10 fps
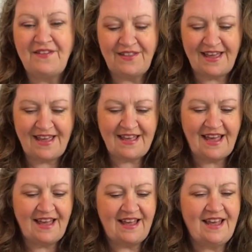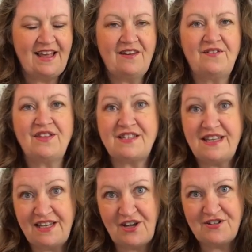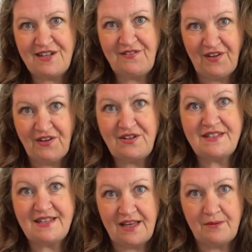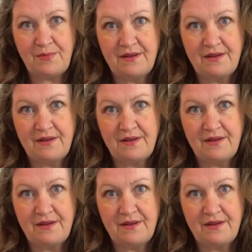for the TeaCosyFolk tip.